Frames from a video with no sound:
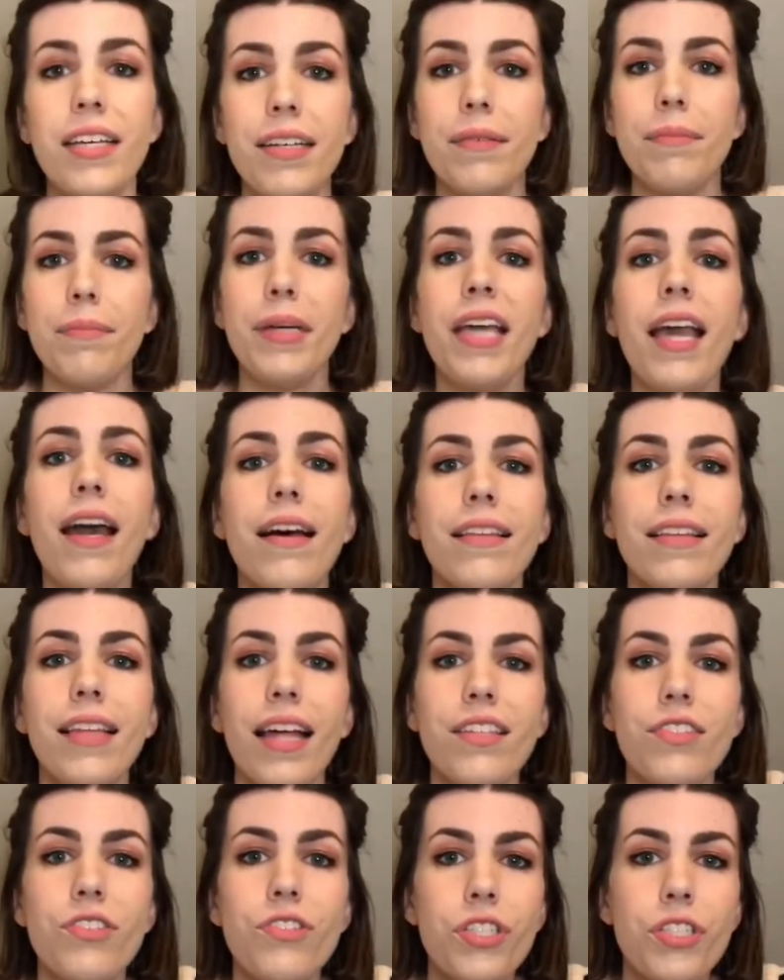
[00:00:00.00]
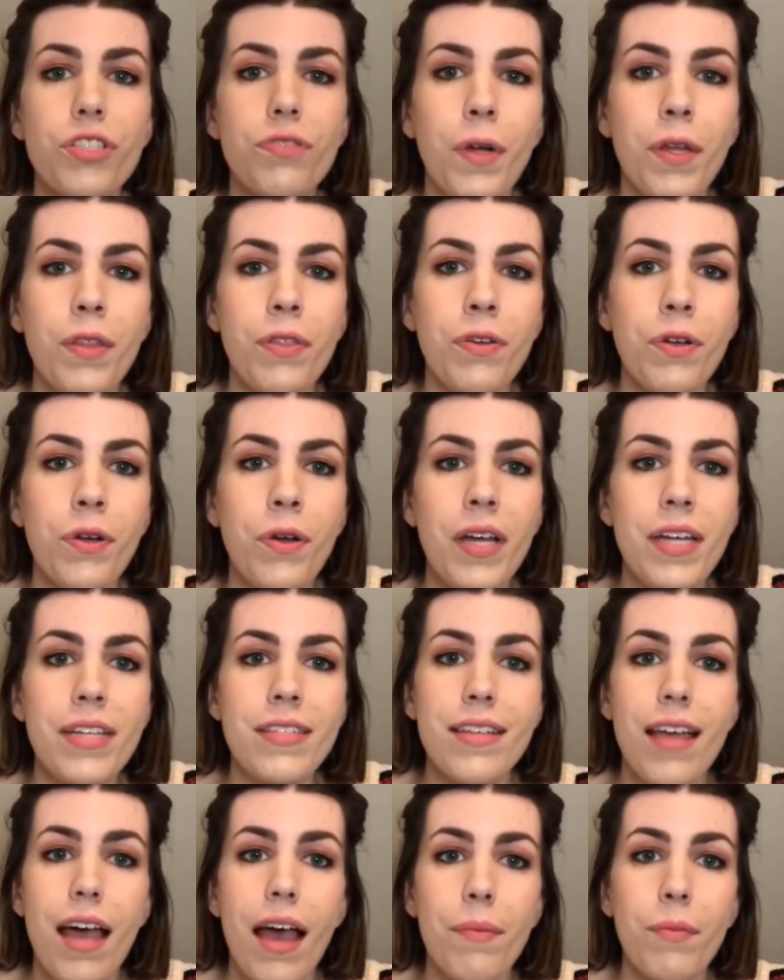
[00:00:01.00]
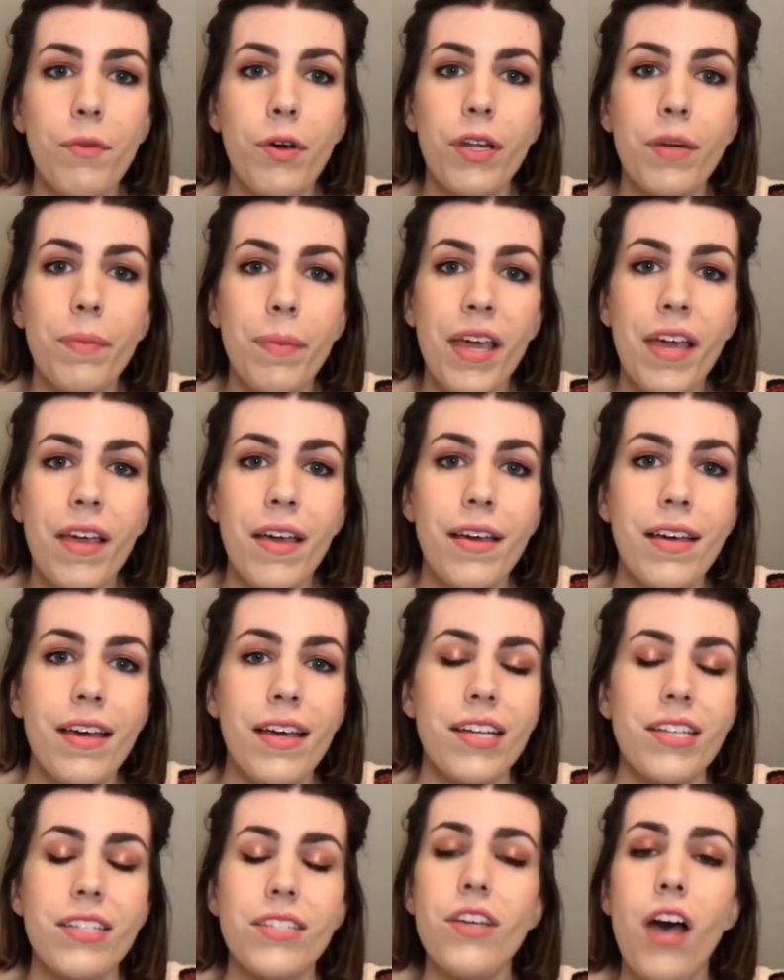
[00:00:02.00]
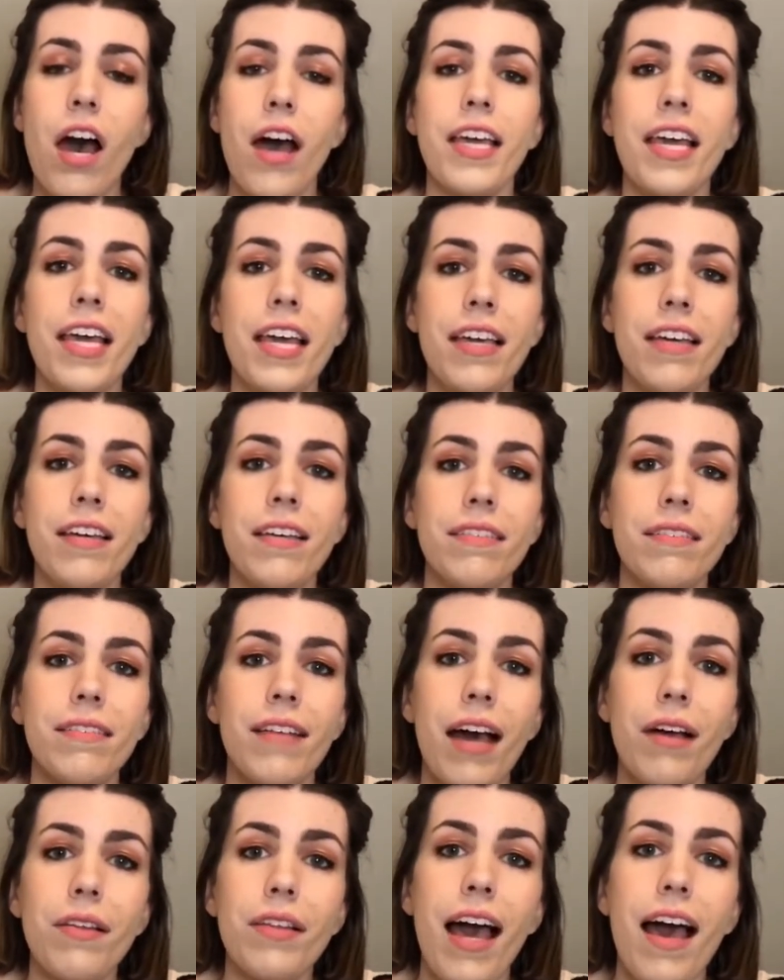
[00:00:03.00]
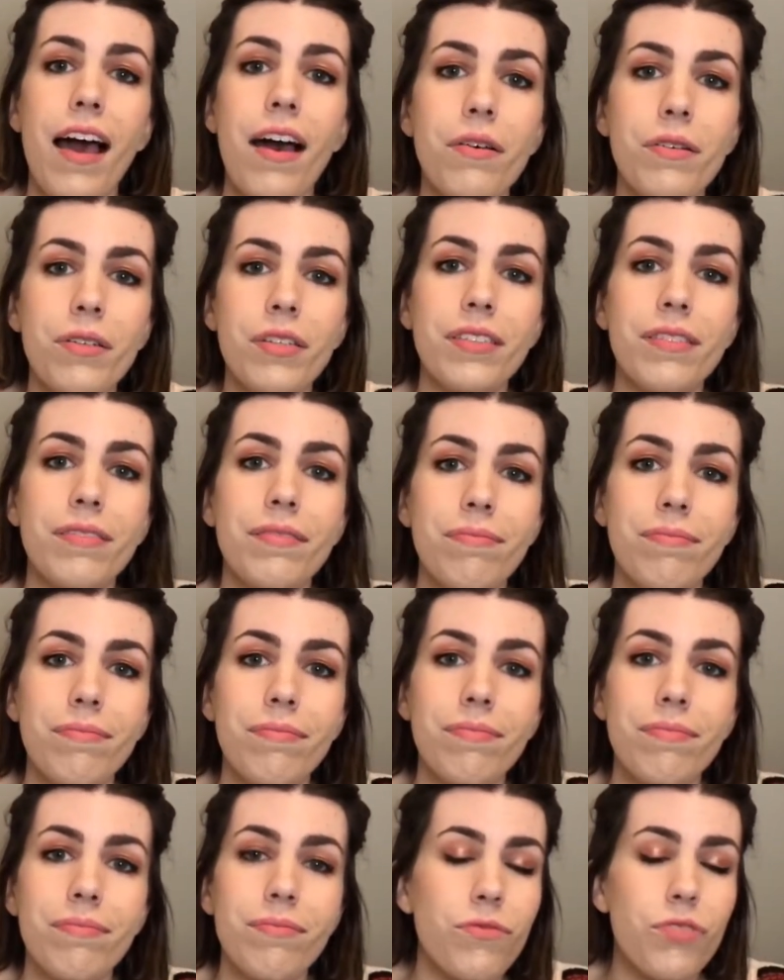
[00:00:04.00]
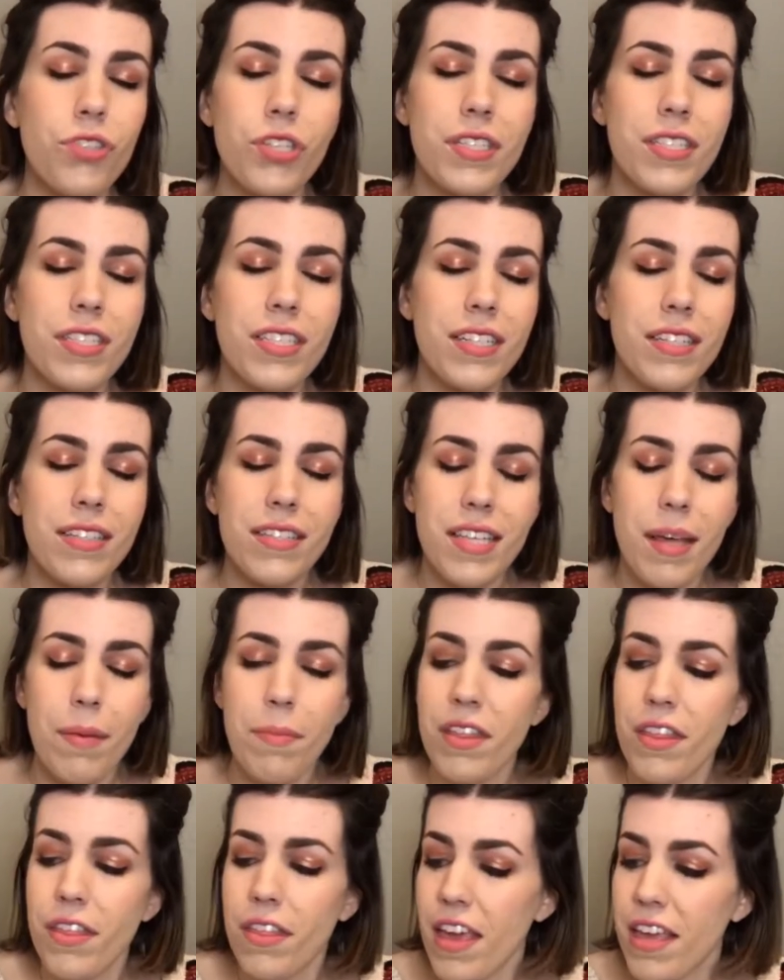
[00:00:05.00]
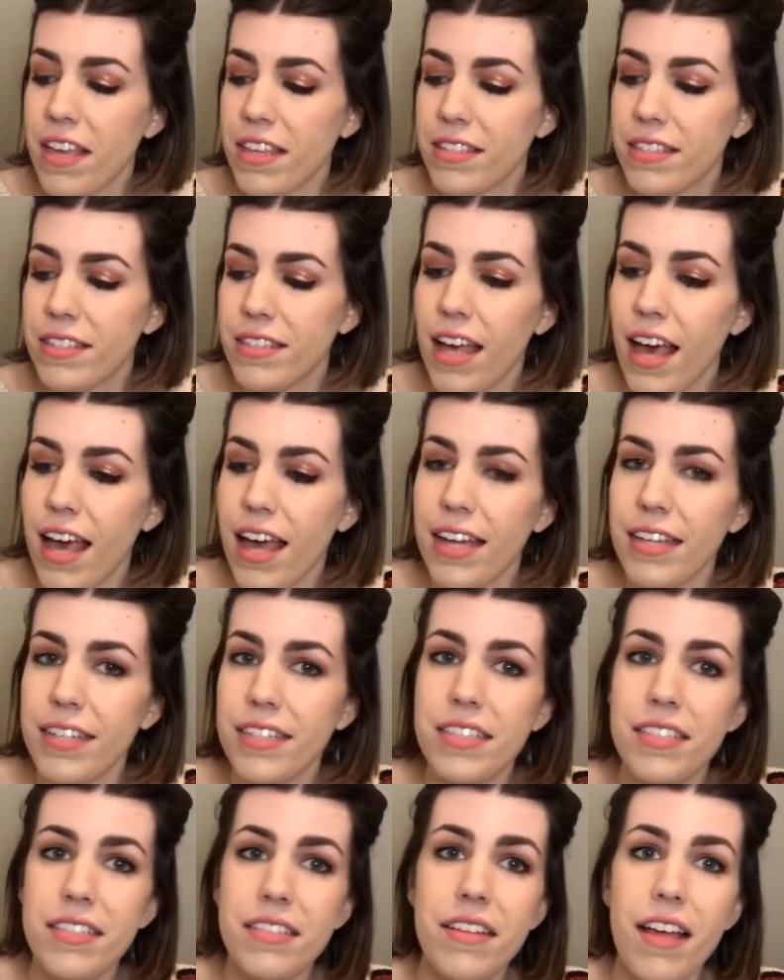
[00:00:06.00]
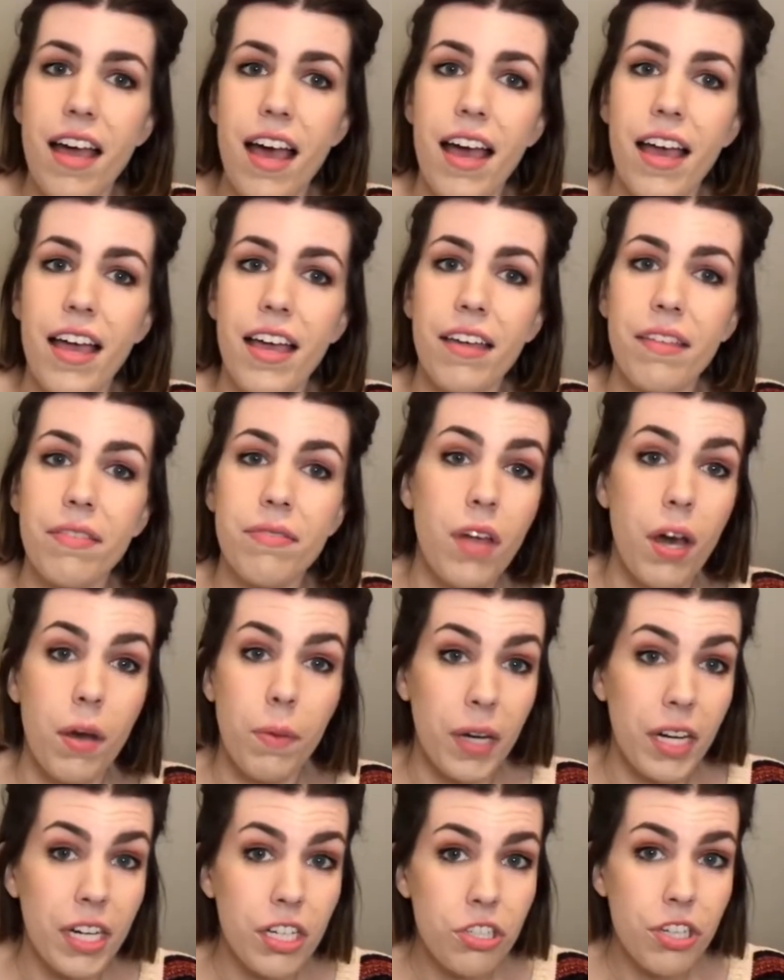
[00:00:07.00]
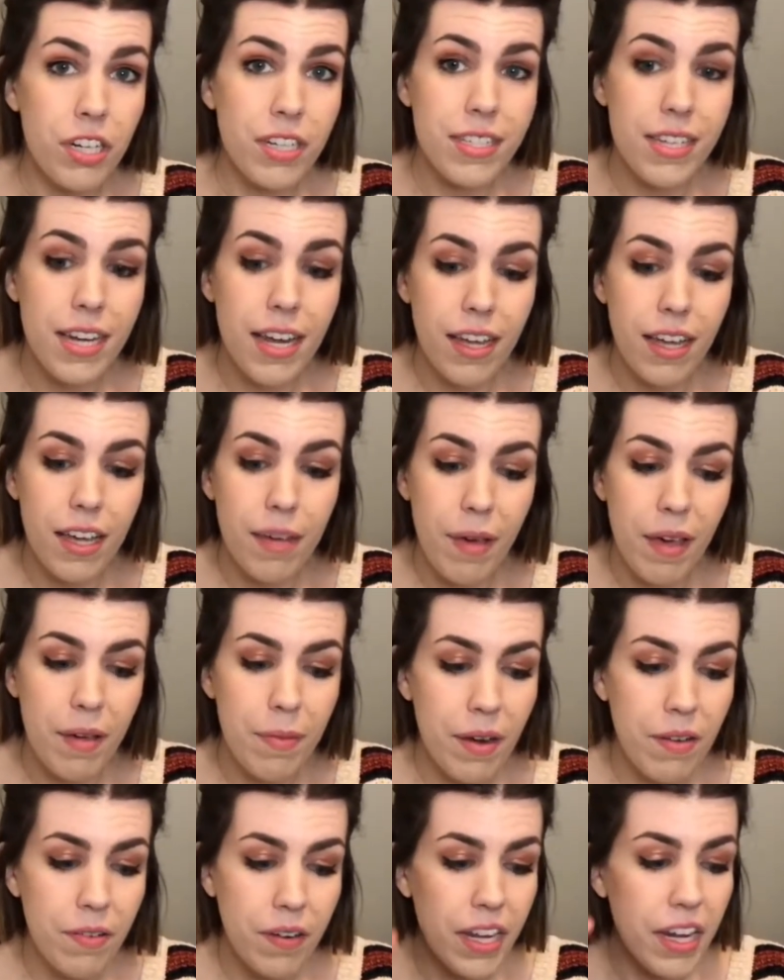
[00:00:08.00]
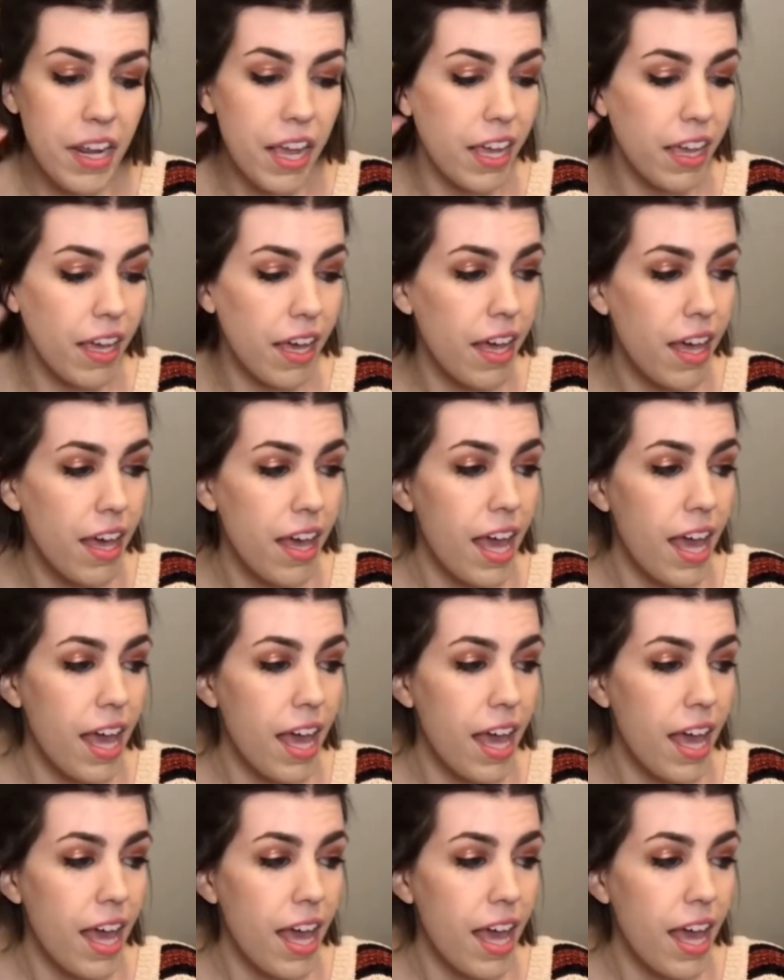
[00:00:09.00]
But yeah, let's just run through it. I'm going to be talking out loud just some of the things that I thought were interesting about my reading,